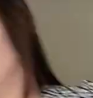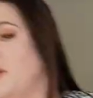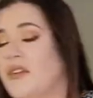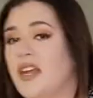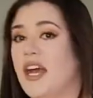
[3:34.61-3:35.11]

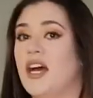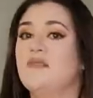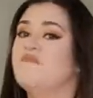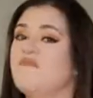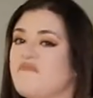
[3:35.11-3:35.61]
But right now,
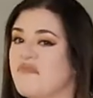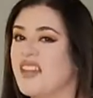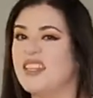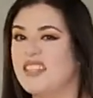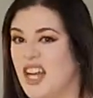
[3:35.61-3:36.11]

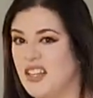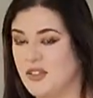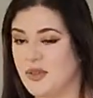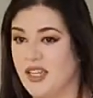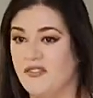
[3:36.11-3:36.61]
not
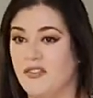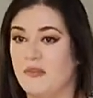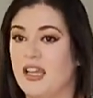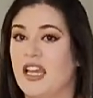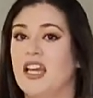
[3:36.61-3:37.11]
doing it for
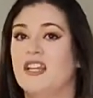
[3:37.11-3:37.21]
me.